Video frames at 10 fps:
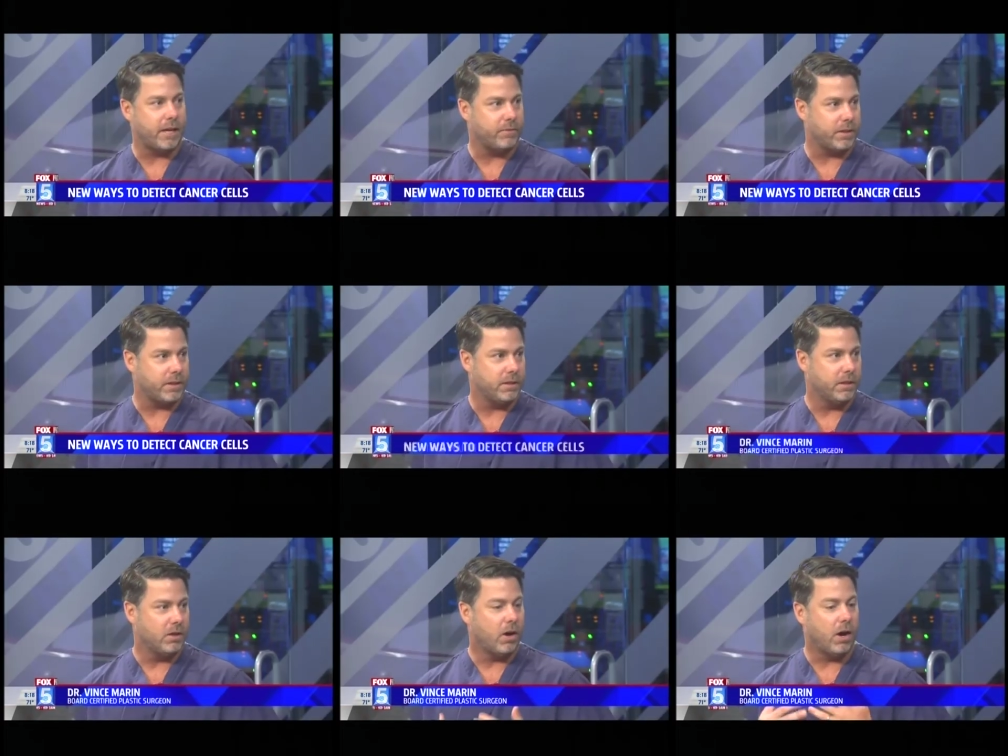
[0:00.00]
evident
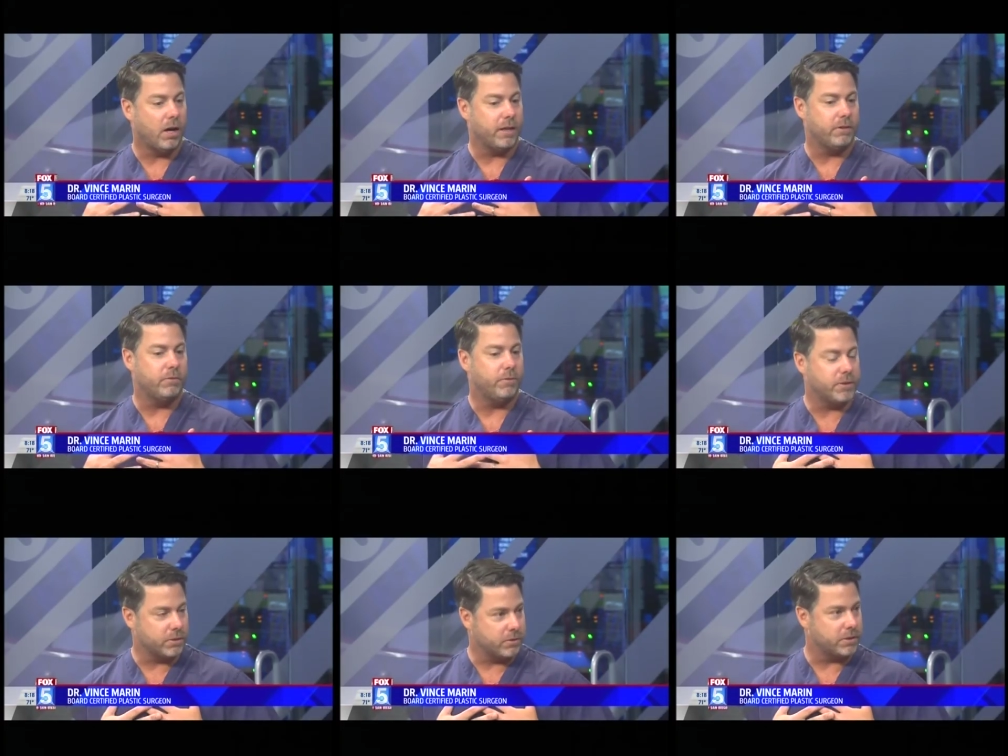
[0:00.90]
on
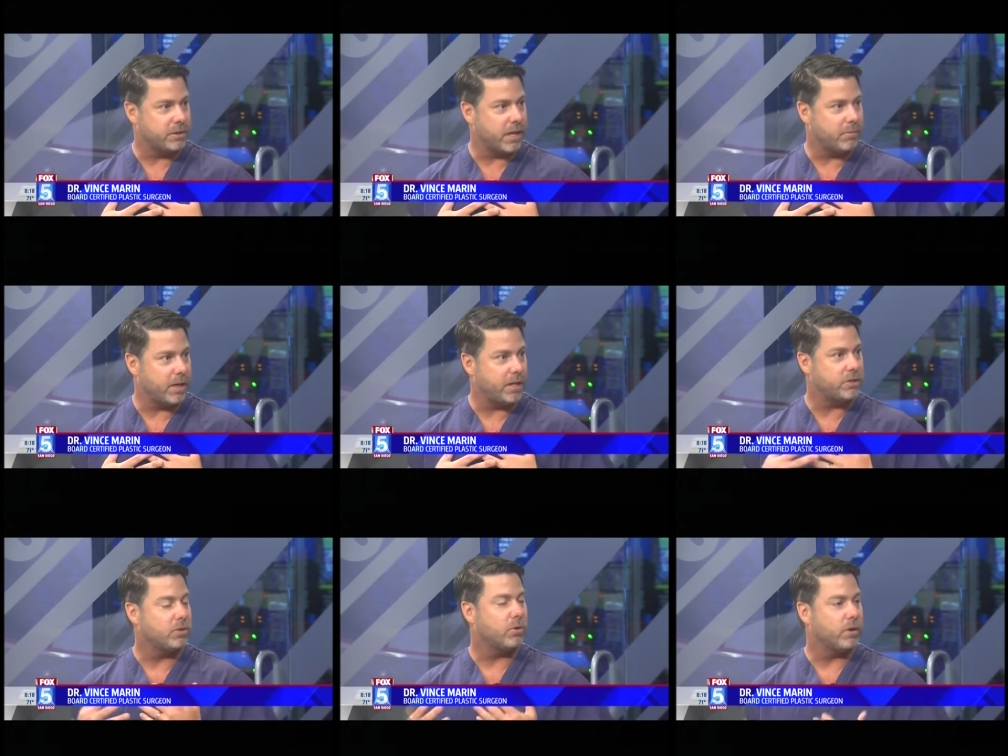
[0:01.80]
physical
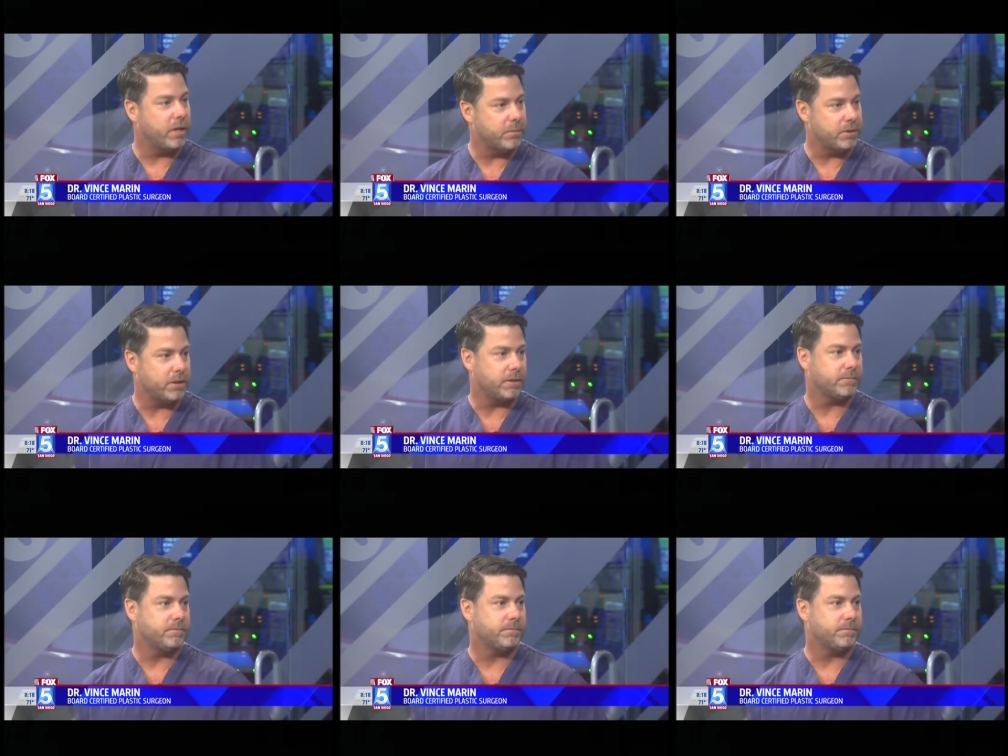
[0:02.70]
examination or imaging.